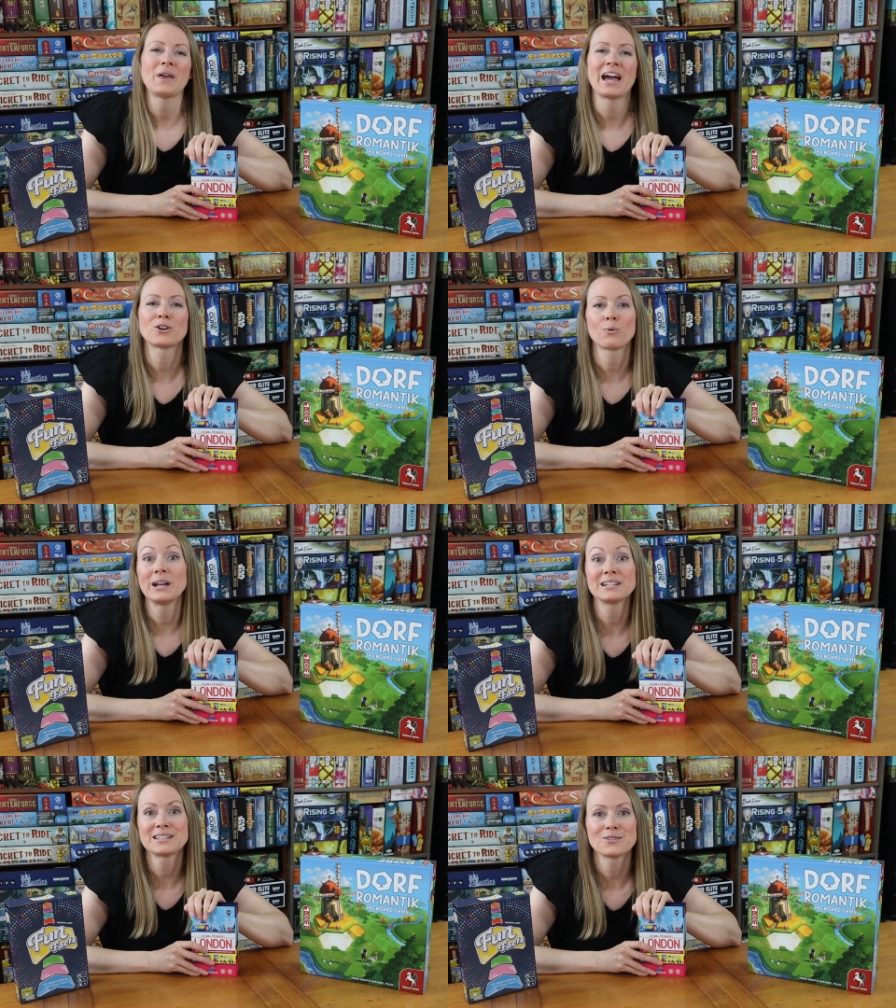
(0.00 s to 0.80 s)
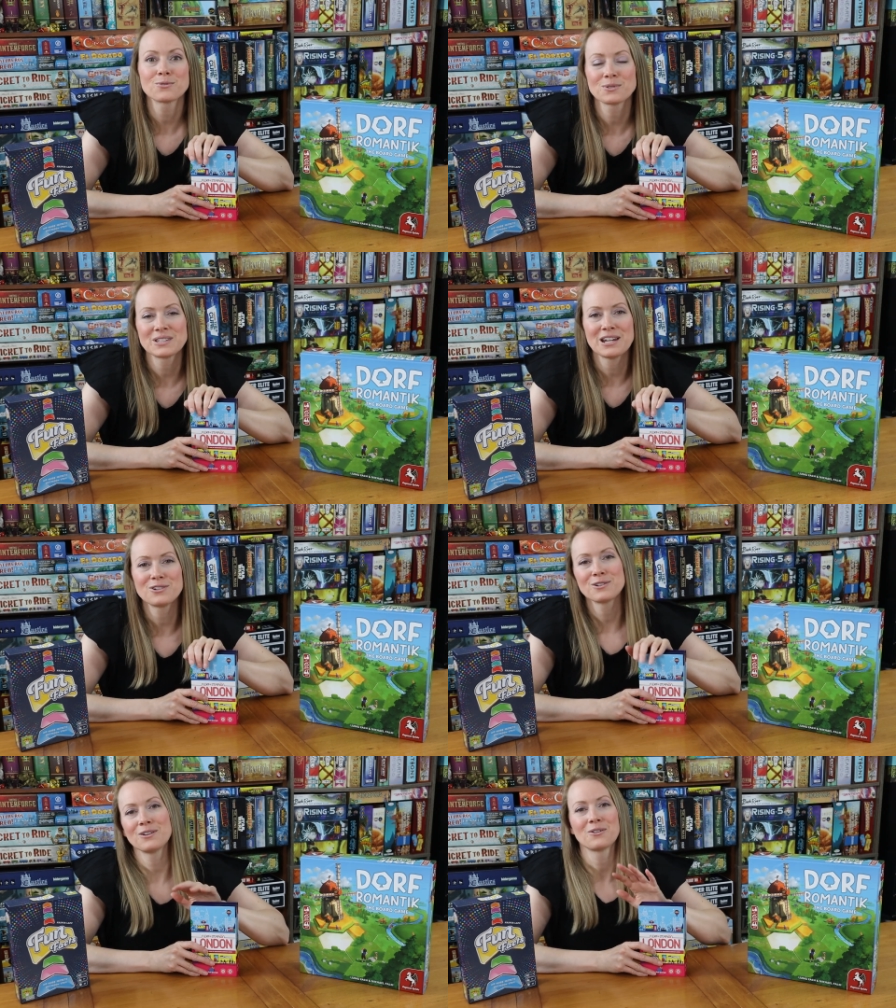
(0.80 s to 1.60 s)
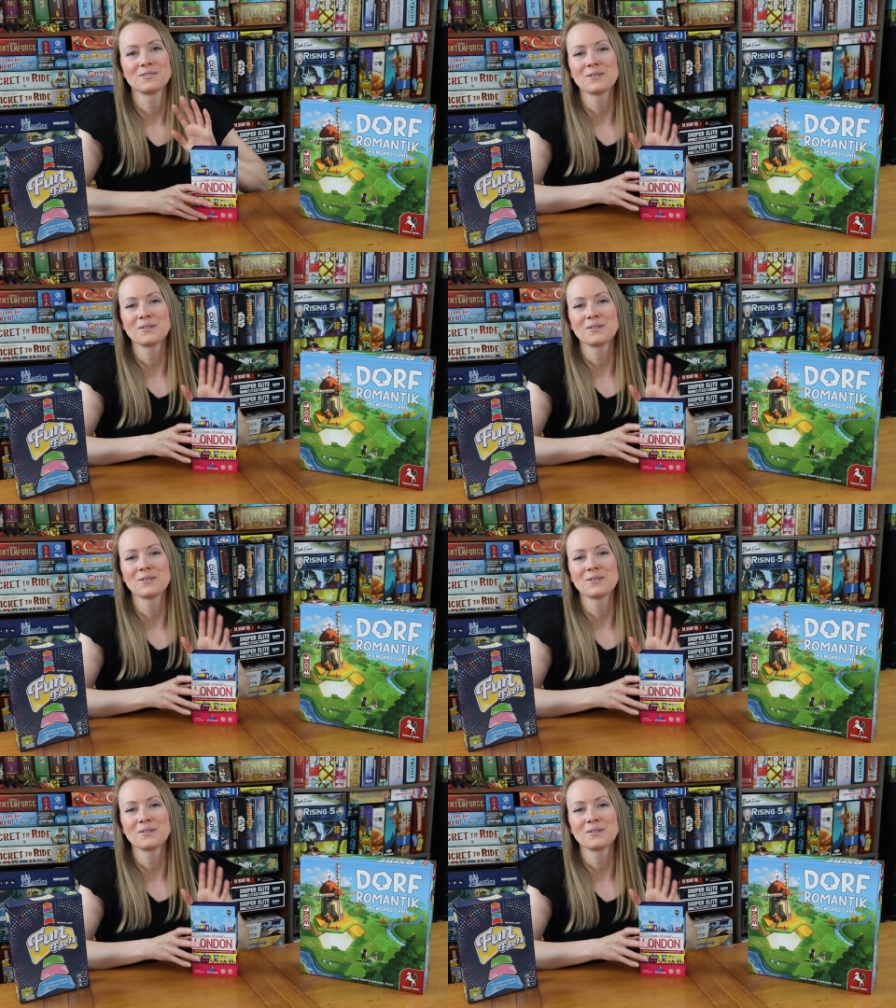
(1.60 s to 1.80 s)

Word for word: at Grand Central Station or,